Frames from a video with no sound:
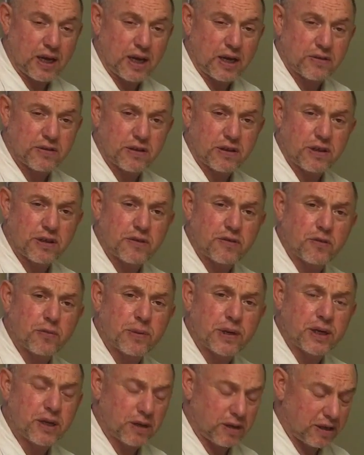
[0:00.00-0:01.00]
As an
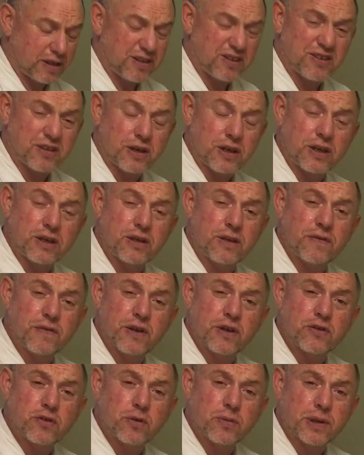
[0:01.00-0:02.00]
individual